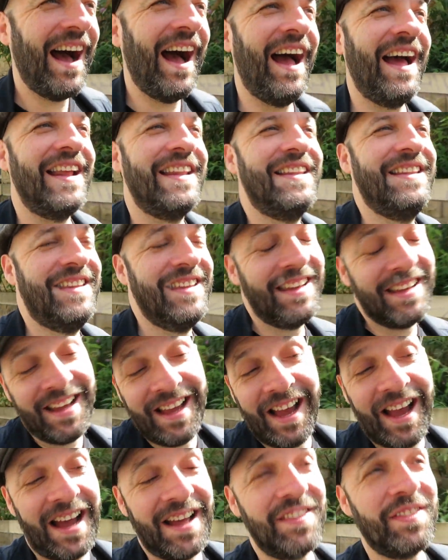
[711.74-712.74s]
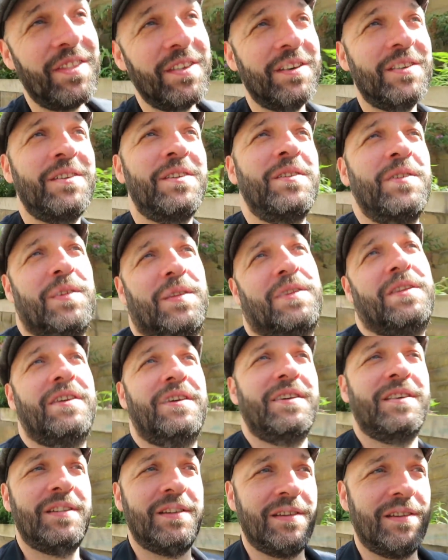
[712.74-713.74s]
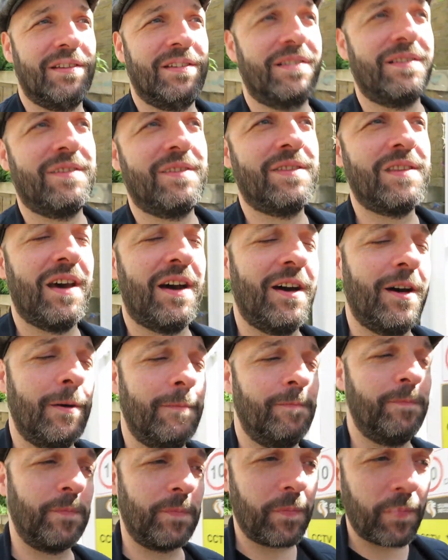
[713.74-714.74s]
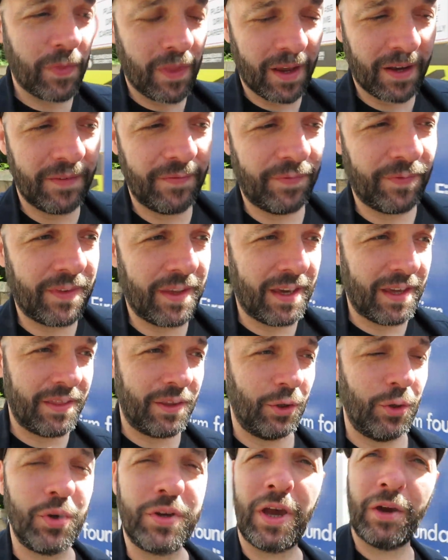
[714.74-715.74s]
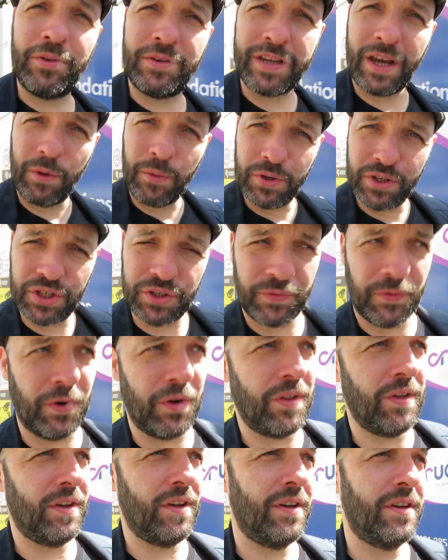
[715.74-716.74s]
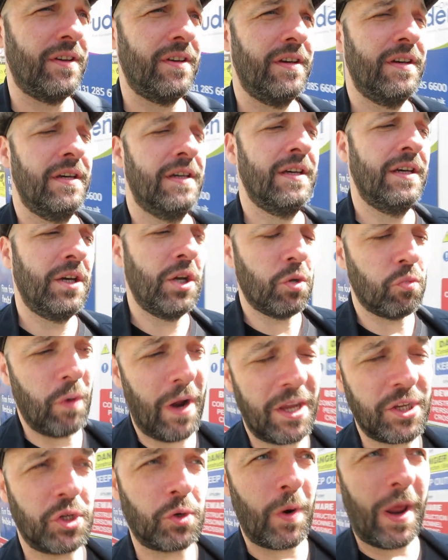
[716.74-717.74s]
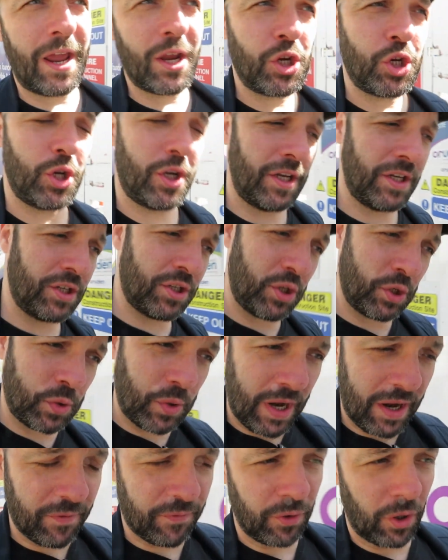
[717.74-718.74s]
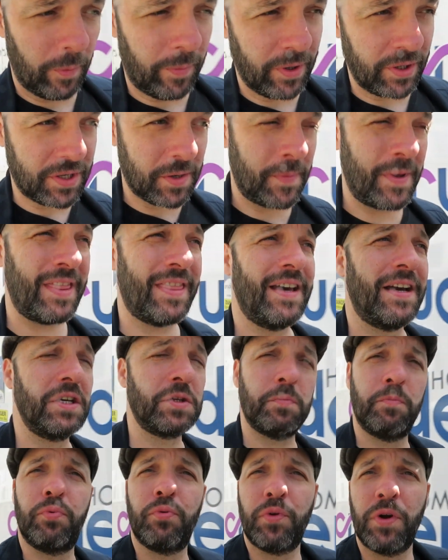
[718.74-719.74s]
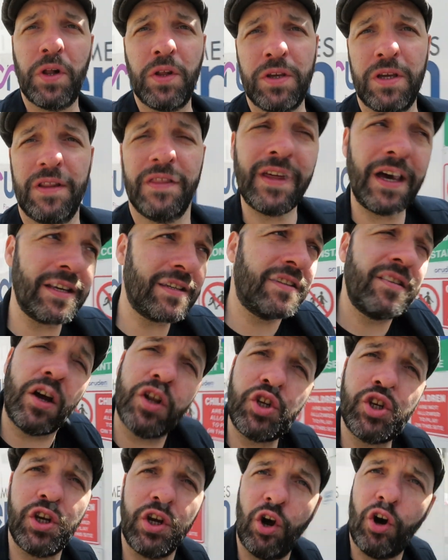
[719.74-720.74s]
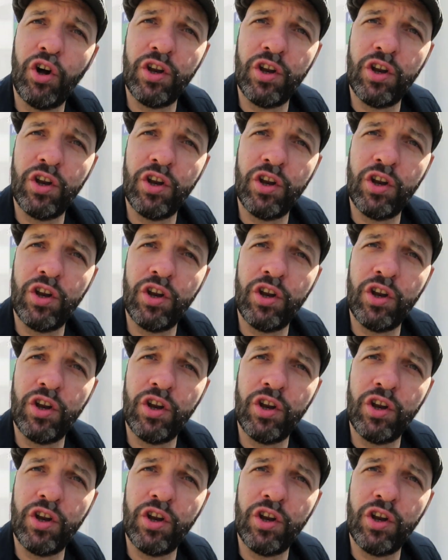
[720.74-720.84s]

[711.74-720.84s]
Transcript: and and the the um, the lookout towers for the resurrectionists the grave robbers I mean that's brilliant that's touching